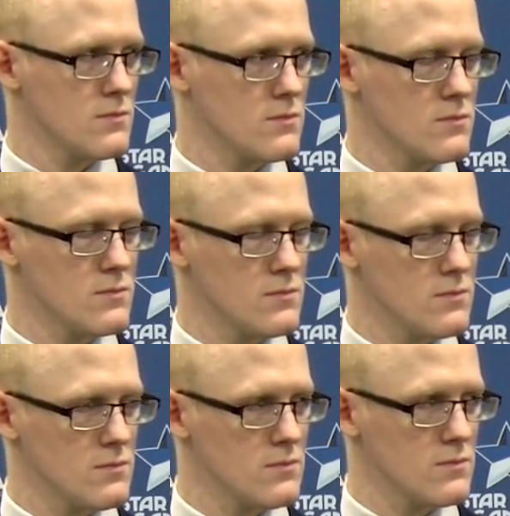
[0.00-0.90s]

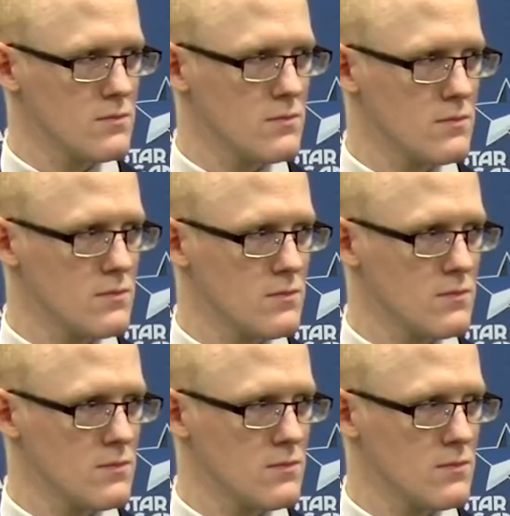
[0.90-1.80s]

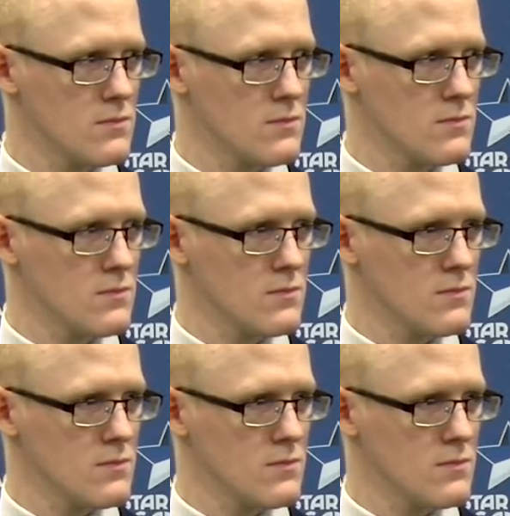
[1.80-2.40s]
(not speaking)